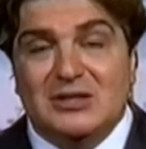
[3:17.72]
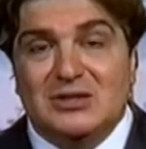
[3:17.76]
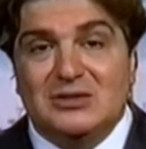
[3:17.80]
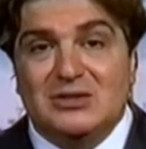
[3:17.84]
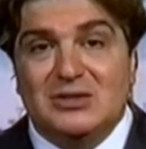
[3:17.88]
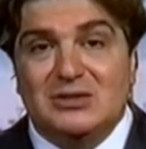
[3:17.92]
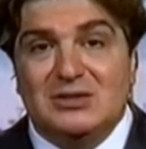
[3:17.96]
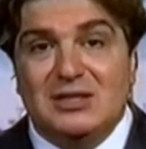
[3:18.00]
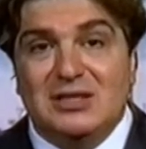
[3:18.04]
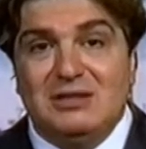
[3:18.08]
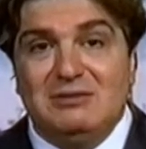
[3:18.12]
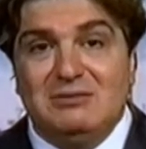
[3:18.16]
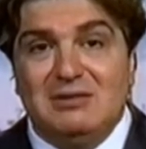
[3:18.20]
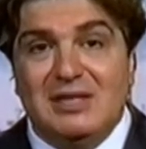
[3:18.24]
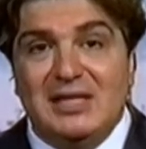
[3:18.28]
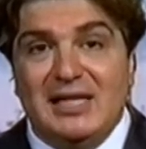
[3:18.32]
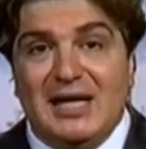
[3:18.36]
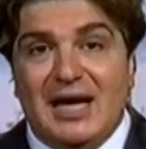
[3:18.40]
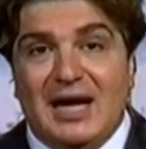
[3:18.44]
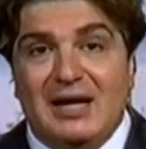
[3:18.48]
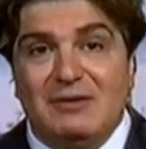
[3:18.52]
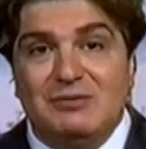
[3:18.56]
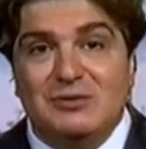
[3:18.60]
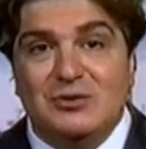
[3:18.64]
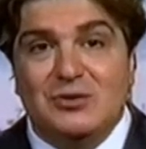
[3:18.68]
So they really
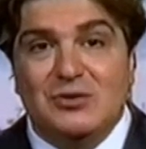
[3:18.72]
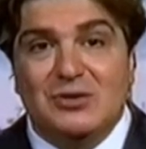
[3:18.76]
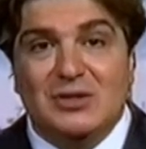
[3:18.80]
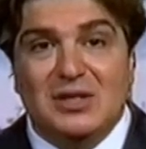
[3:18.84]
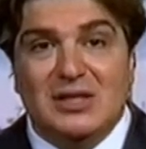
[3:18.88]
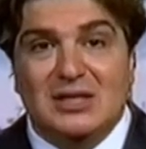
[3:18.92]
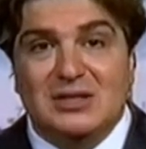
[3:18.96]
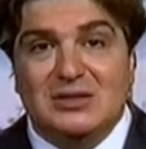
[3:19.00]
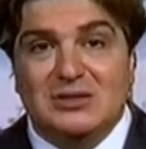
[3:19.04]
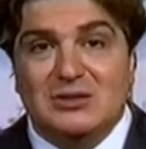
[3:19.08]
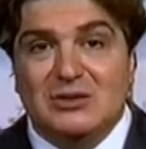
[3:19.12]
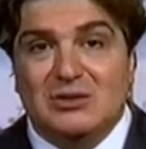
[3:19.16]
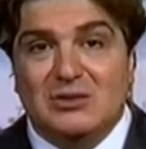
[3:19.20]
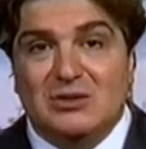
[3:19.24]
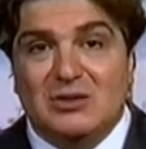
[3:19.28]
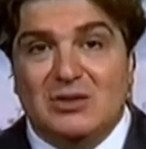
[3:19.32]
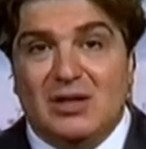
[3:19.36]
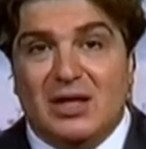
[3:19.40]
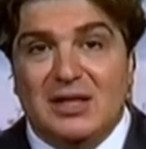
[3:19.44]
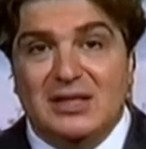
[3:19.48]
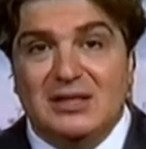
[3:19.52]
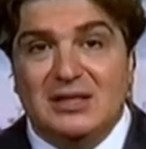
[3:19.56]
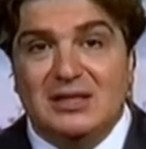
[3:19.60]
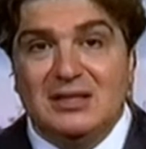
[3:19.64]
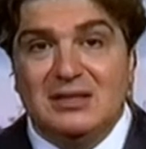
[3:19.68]
have to think. So
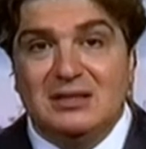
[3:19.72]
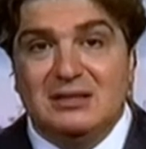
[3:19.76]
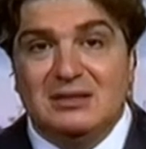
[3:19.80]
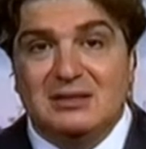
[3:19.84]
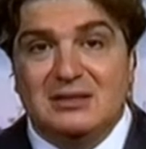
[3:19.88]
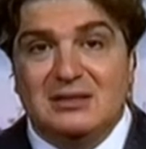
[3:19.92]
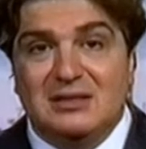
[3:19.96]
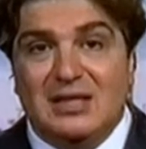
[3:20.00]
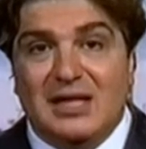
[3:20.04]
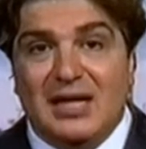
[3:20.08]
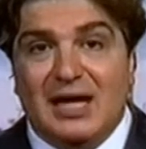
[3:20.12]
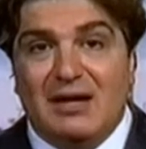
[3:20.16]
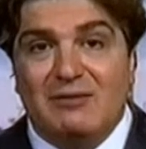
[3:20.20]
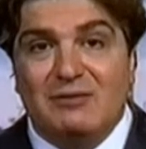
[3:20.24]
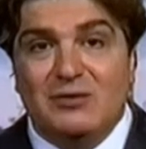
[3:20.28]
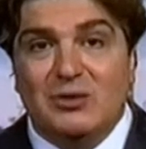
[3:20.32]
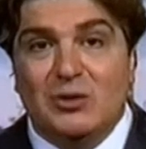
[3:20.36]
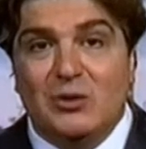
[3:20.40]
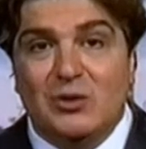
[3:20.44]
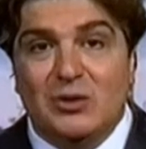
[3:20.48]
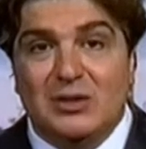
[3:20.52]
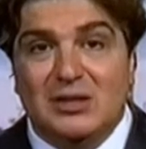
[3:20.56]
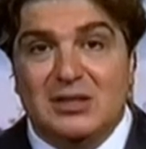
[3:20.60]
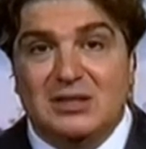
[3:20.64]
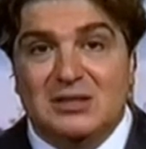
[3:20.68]
I think they have
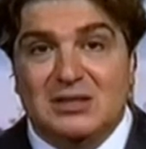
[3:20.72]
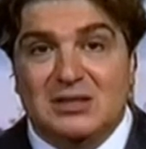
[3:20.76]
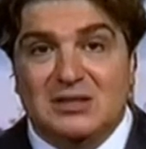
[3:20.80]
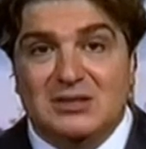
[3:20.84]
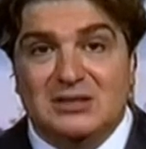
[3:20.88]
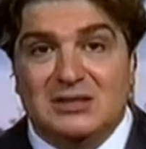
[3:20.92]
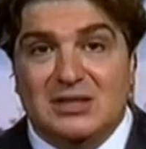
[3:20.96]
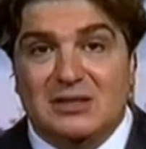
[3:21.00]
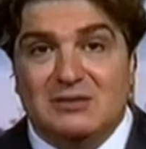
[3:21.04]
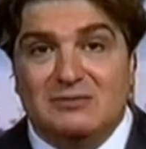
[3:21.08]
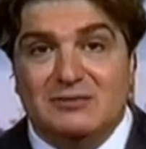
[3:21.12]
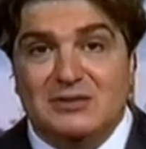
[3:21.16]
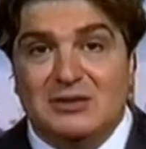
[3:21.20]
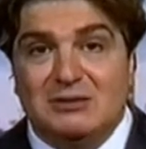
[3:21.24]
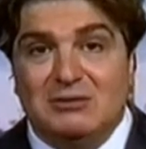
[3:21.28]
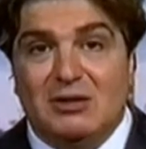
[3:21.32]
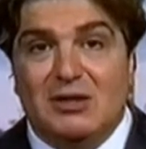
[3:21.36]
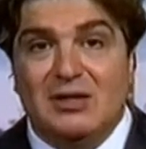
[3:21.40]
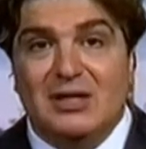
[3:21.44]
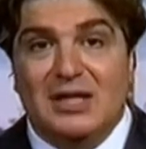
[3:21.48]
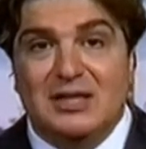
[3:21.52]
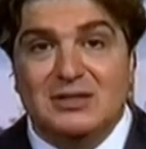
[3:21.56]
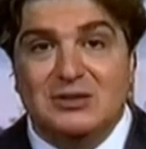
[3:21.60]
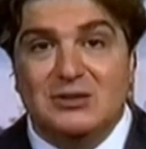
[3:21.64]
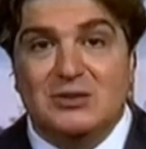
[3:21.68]
cornered itself.
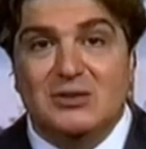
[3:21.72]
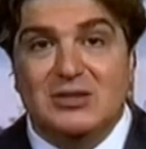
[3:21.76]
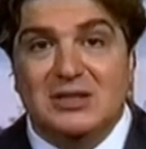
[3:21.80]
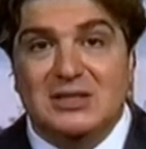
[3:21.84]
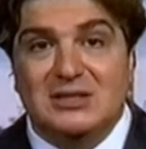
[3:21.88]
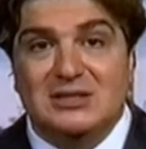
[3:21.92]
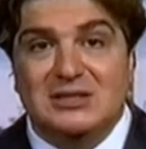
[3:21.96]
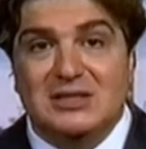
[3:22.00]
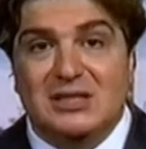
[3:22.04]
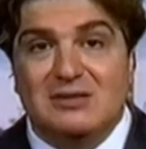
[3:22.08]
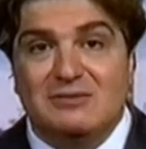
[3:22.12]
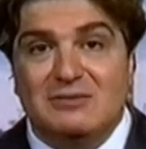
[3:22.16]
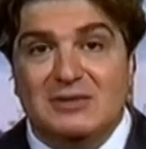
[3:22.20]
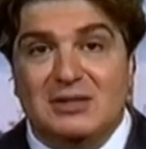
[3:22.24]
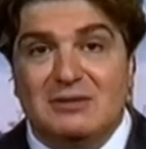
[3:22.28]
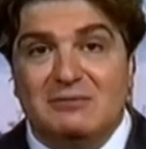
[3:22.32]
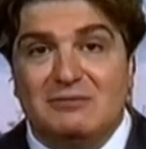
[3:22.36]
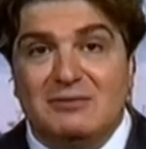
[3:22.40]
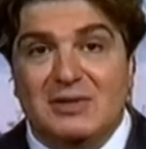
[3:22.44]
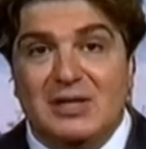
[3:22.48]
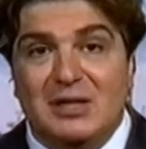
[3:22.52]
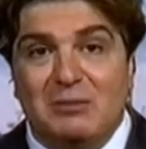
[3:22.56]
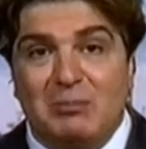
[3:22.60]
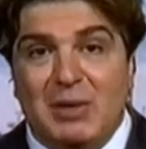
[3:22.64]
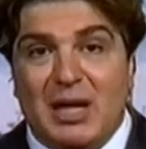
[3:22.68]
Iran has cornered itself in a
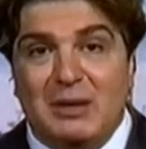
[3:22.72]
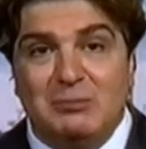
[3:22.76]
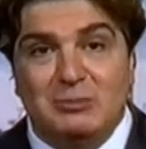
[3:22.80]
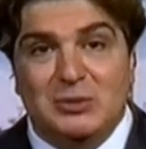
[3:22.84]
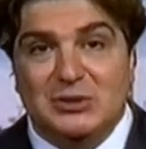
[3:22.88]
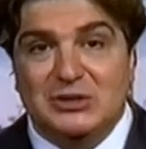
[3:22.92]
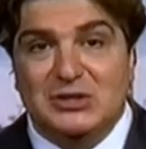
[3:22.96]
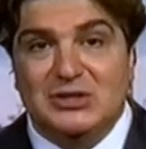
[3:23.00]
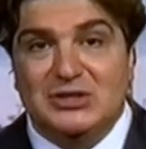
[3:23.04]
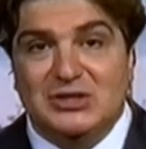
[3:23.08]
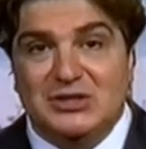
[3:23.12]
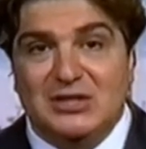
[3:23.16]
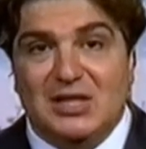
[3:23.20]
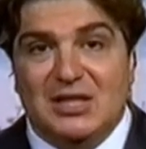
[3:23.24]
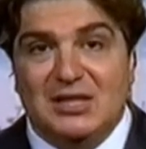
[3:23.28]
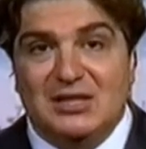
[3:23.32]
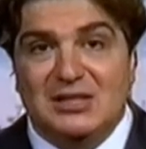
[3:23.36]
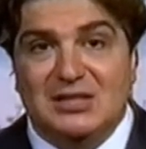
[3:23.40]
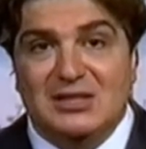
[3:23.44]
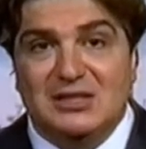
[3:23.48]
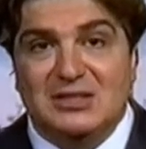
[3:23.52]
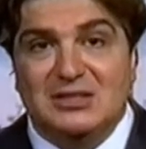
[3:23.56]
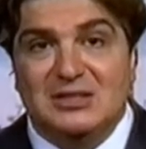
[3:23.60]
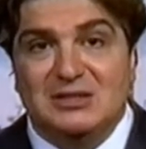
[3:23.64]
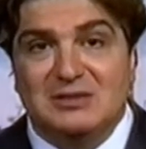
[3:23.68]
very bad position, I
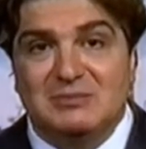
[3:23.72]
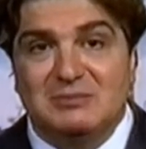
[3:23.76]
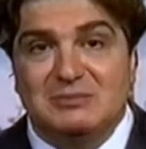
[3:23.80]
think.